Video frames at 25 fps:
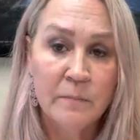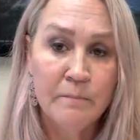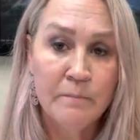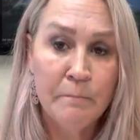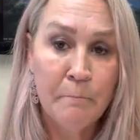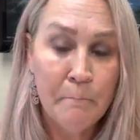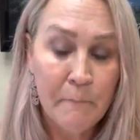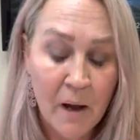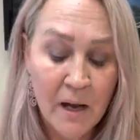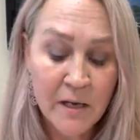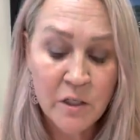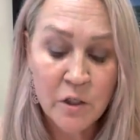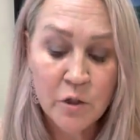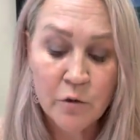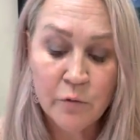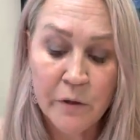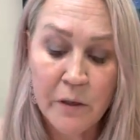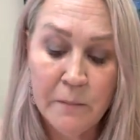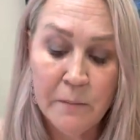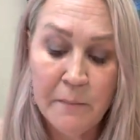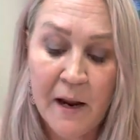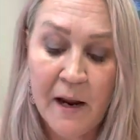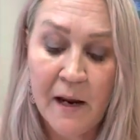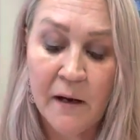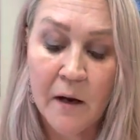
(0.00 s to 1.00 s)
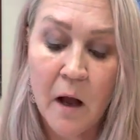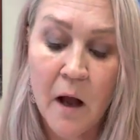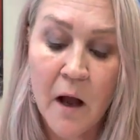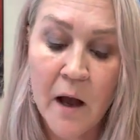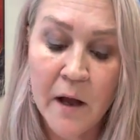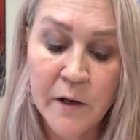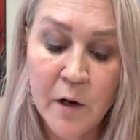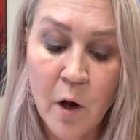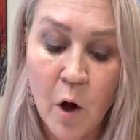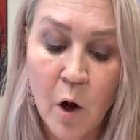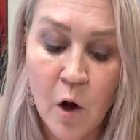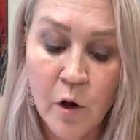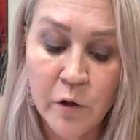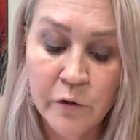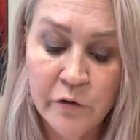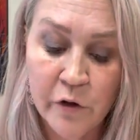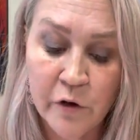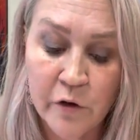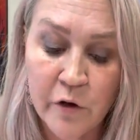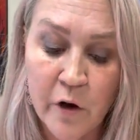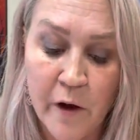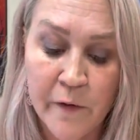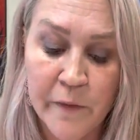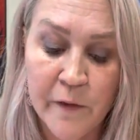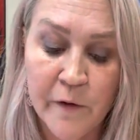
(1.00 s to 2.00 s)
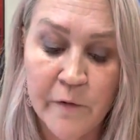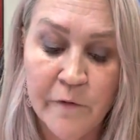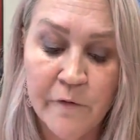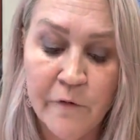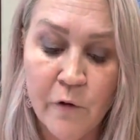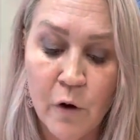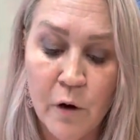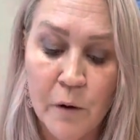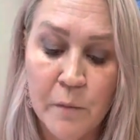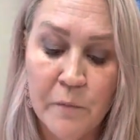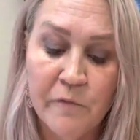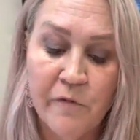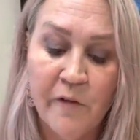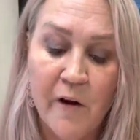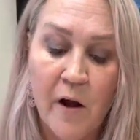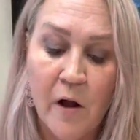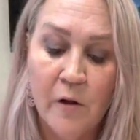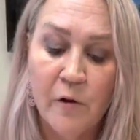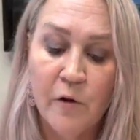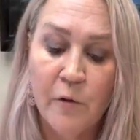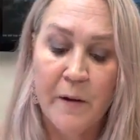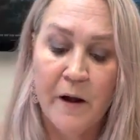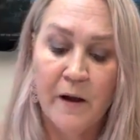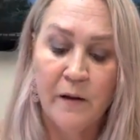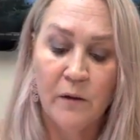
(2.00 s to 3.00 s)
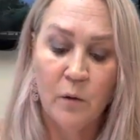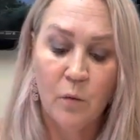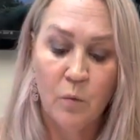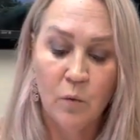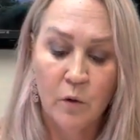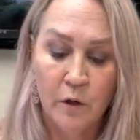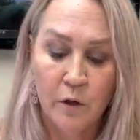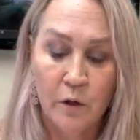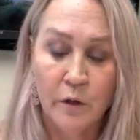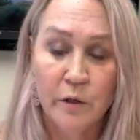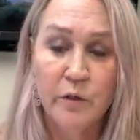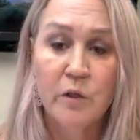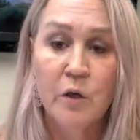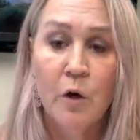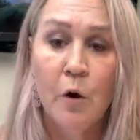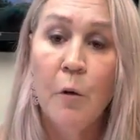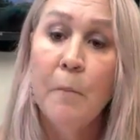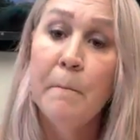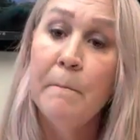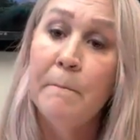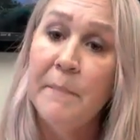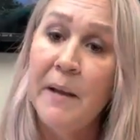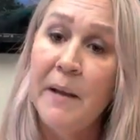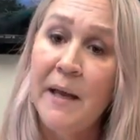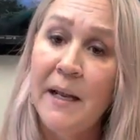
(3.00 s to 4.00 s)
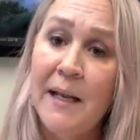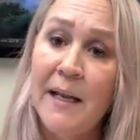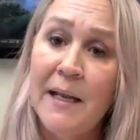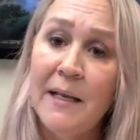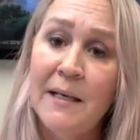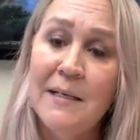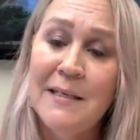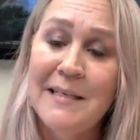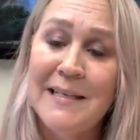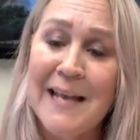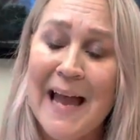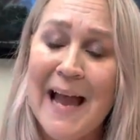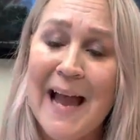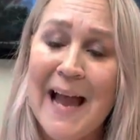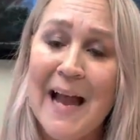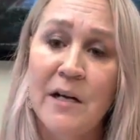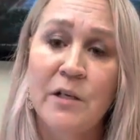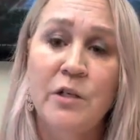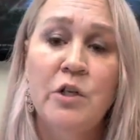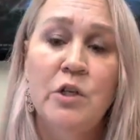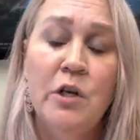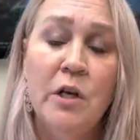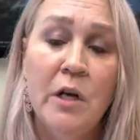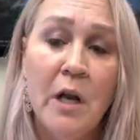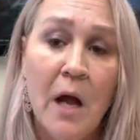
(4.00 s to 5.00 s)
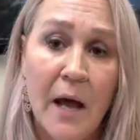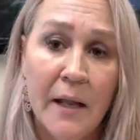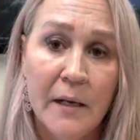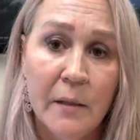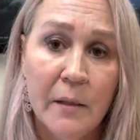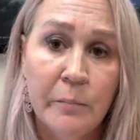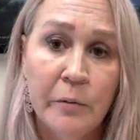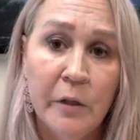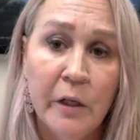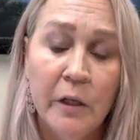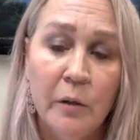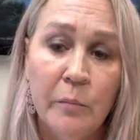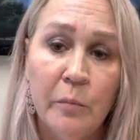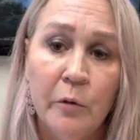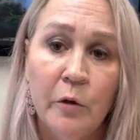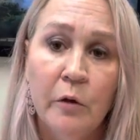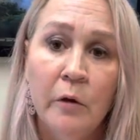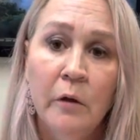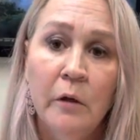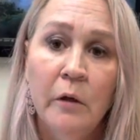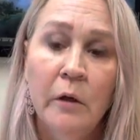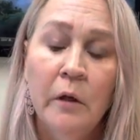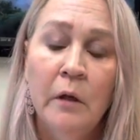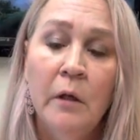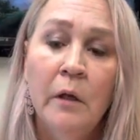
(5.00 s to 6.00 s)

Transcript: must remain unaltered on the form, followed by the words omitted not applicable.